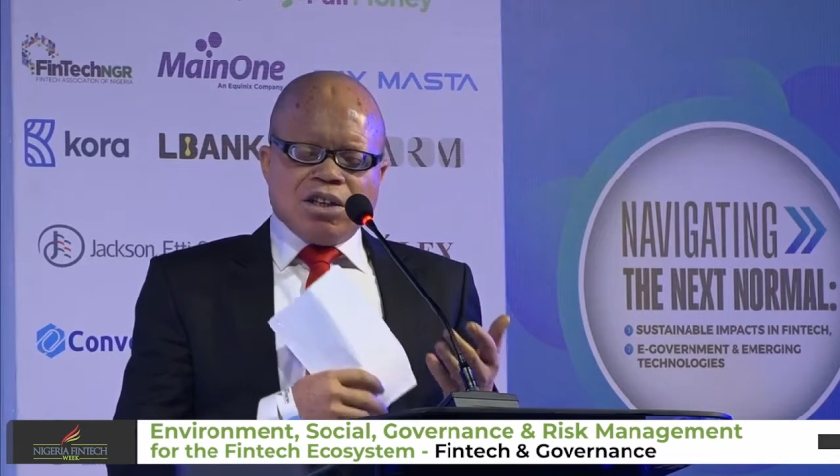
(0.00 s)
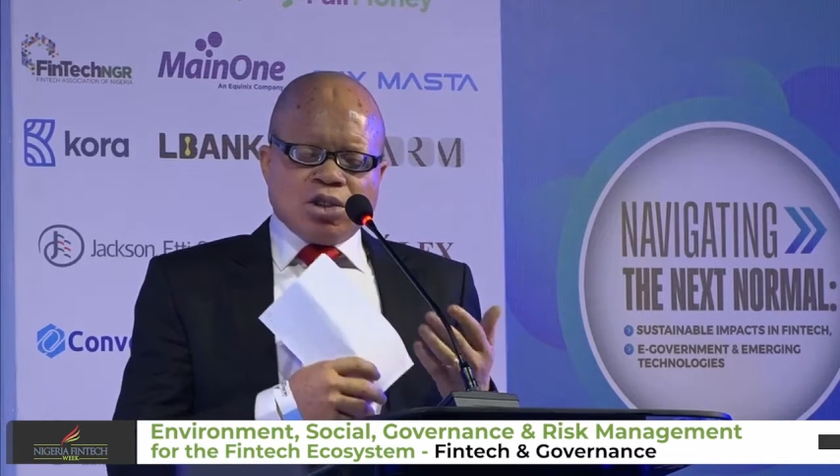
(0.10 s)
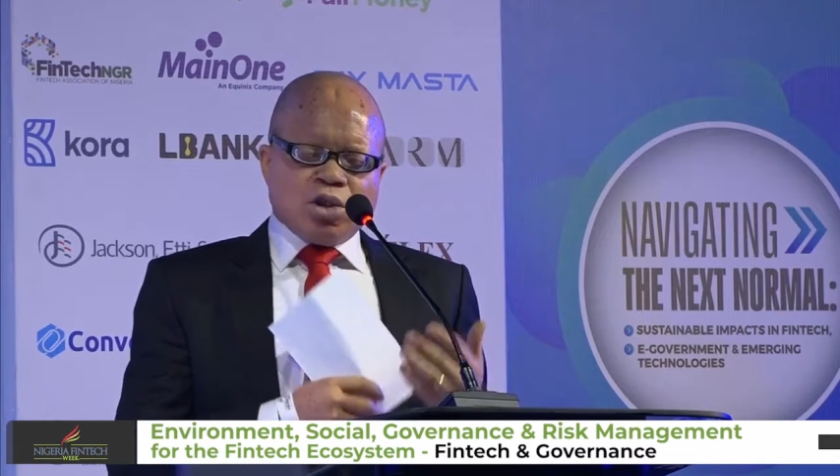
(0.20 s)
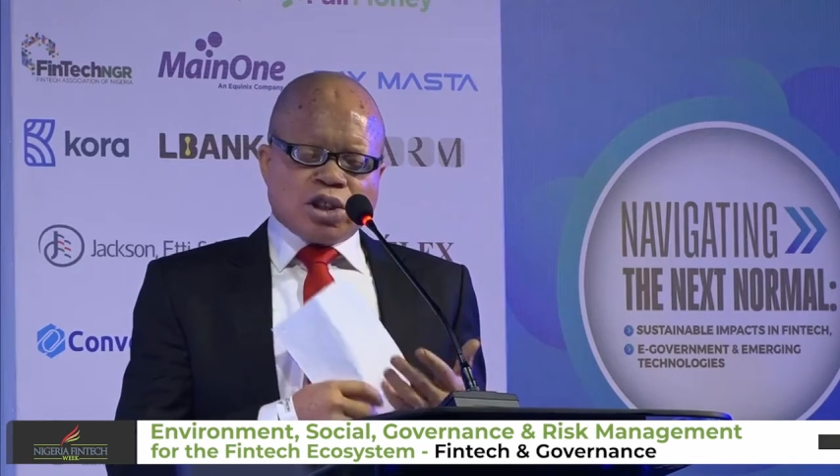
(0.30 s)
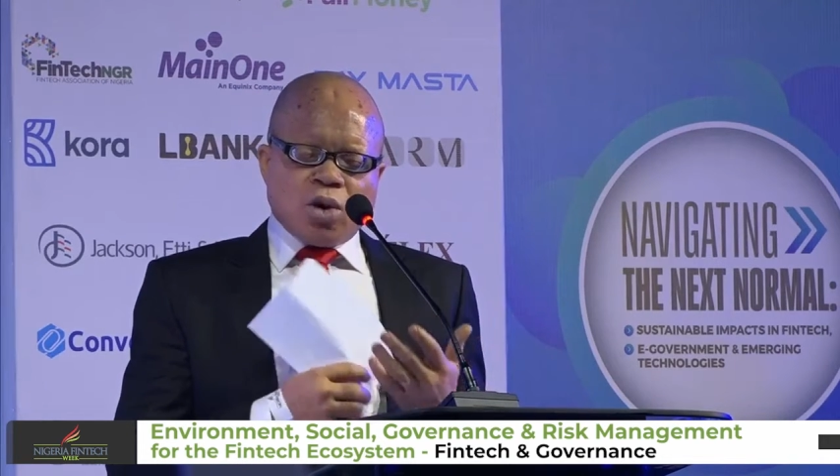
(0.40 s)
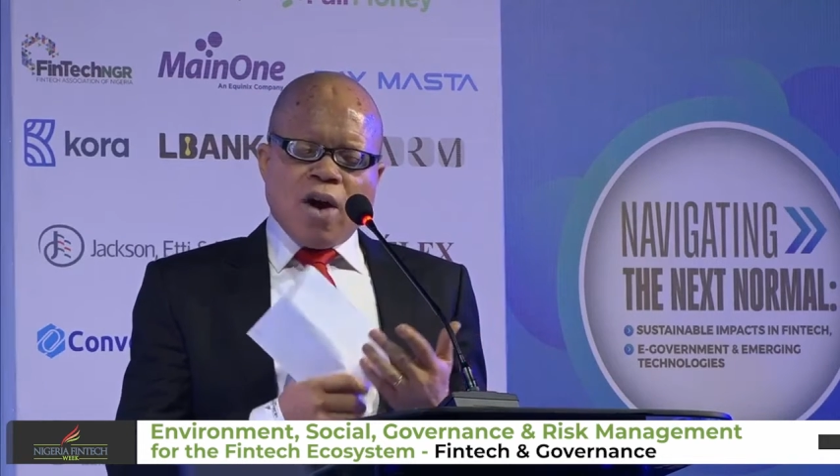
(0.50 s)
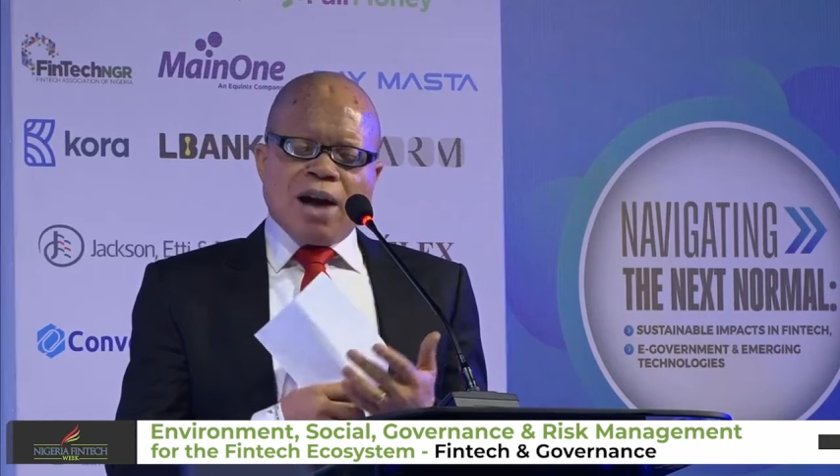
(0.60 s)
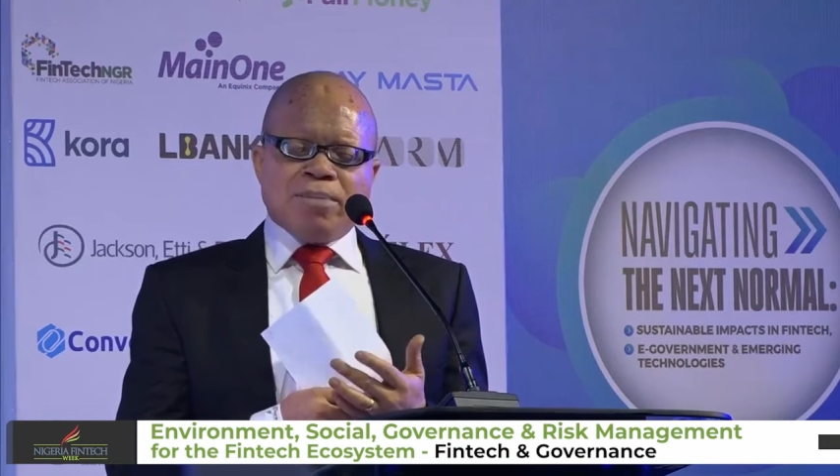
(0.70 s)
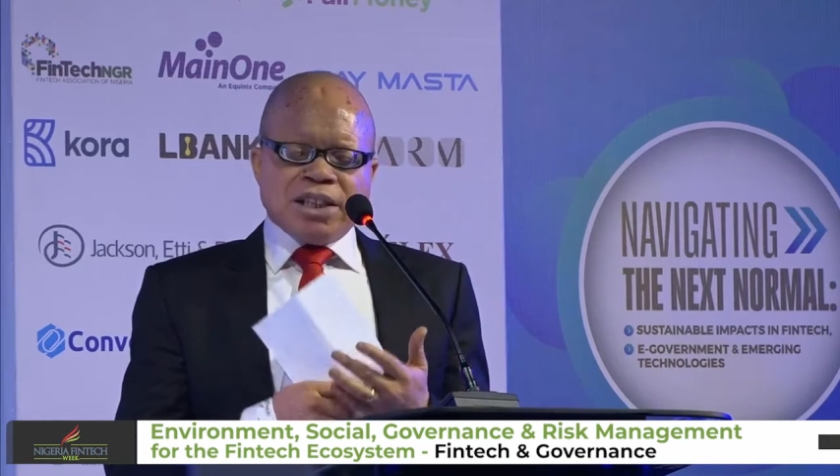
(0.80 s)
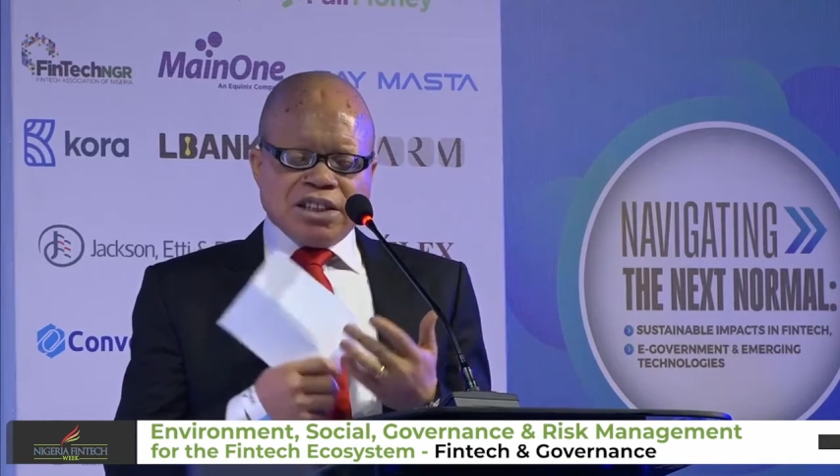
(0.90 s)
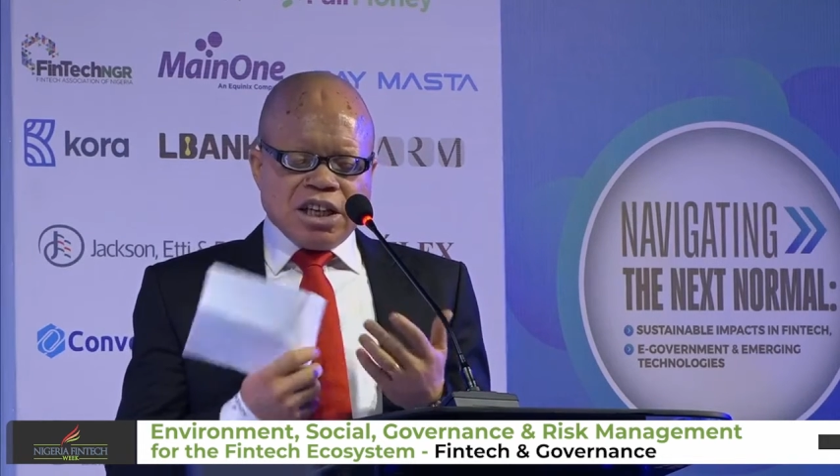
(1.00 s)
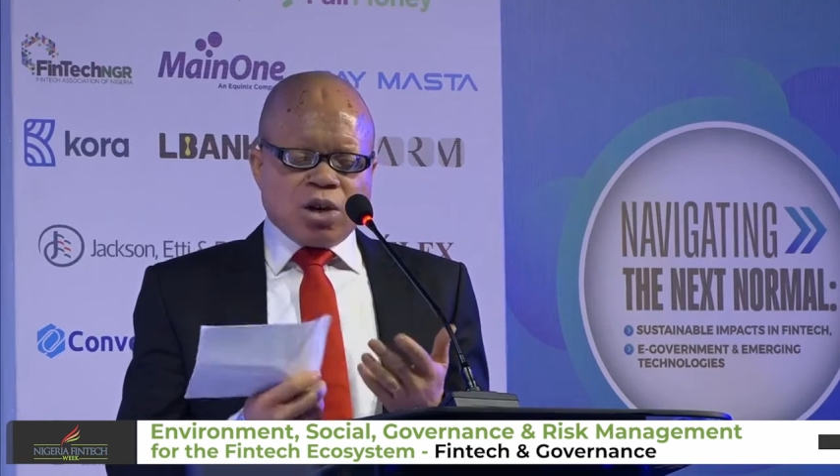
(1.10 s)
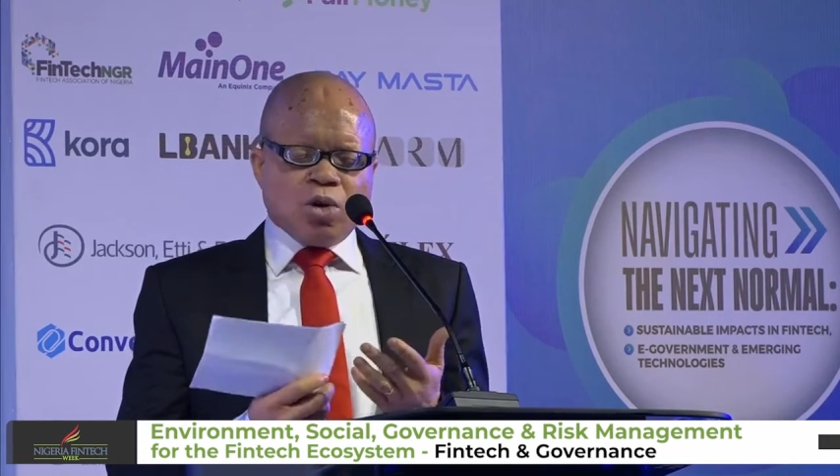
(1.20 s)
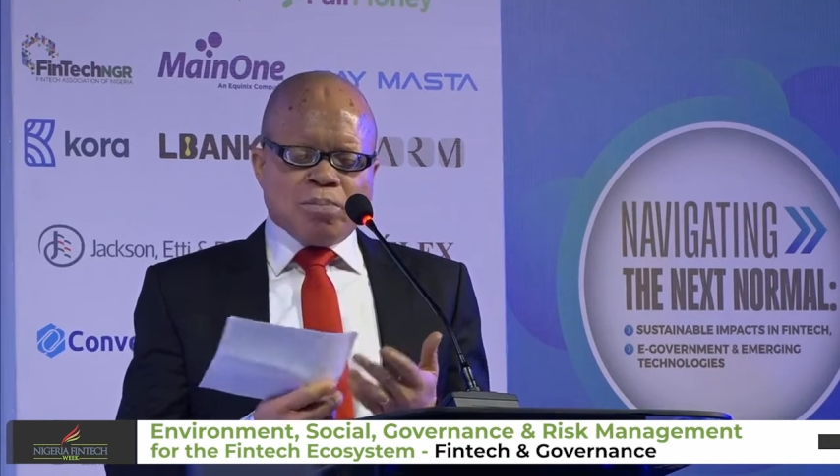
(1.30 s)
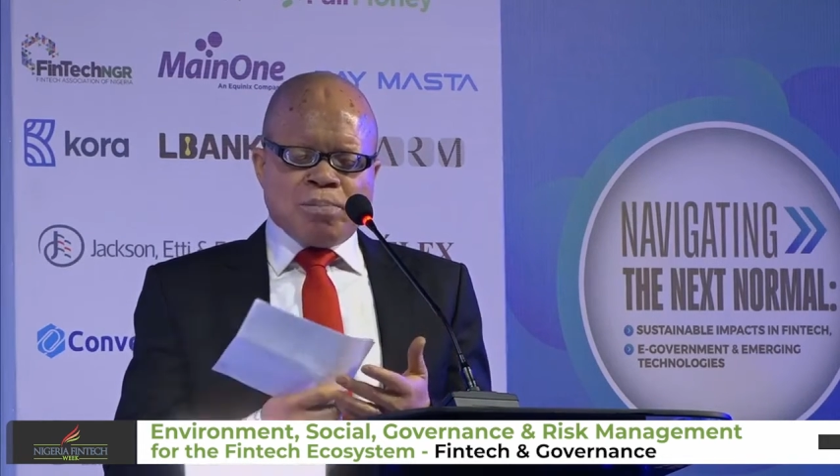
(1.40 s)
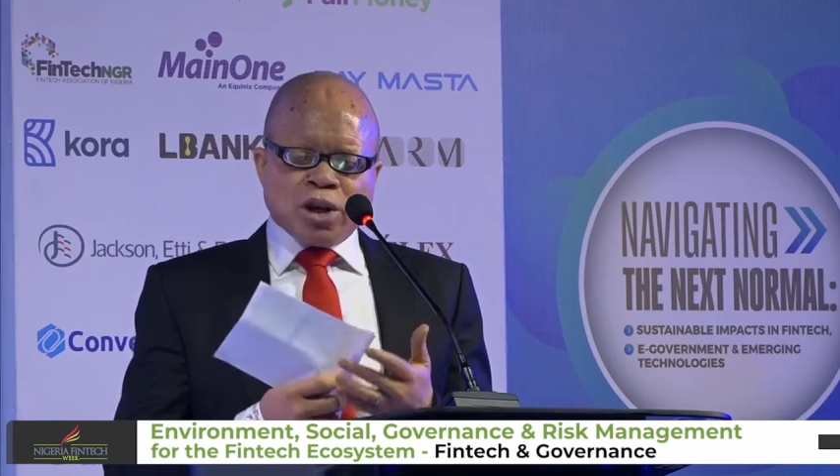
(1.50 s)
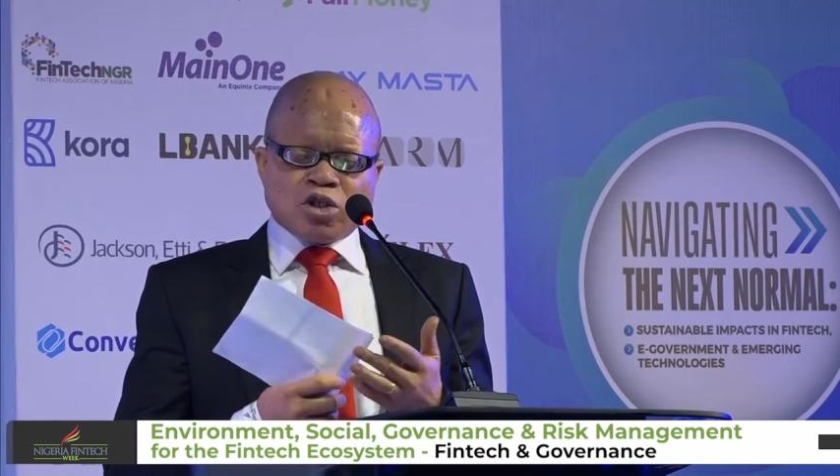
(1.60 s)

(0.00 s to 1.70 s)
Those requirements include board